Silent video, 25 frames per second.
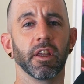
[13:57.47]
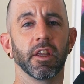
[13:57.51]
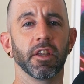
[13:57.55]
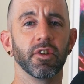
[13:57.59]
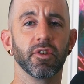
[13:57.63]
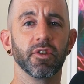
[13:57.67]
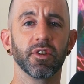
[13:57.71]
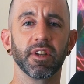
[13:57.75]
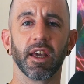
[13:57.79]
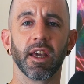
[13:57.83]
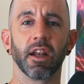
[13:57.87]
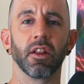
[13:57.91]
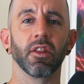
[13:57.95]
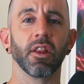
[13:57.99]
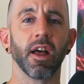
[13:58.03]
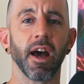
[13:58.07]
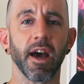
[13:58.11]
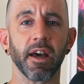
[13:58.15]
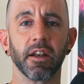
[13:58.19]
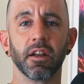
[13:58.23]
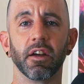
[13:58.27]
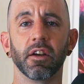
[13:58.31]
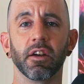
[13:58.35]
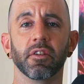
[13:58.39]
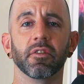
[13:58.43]
you can get a
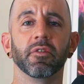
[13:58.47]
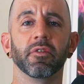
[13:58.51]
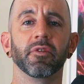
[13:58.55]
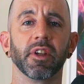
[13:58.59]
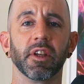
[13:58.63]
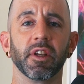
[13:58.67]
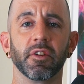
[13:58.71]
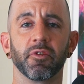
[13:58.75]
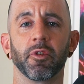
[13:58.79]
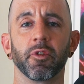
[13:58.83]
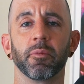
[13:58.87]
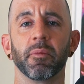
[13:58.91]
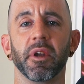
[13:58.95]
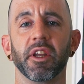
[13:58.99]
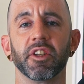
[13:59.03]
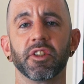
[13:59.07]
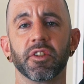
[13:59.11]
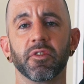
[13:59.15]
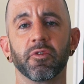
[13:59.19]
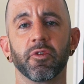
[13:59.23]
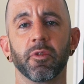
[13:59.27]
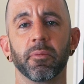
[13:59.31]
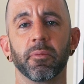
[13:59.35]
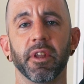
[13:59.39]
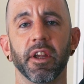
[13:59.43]
lot of
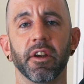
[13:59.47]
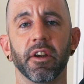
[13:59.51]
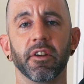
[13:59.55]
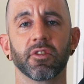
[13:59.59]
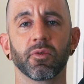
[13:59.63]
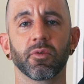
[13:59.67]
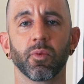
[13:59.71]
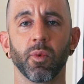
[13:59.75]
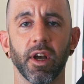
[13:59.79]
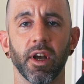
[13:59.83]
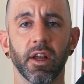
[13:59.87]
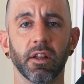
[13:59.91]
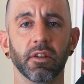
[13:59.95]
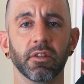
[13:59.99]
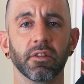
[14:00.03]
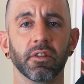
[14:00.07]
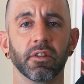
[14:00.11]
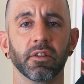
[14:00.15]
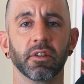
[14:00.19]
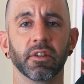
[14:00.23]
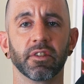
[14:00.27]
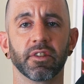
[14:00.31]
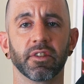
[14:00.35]
information from there as well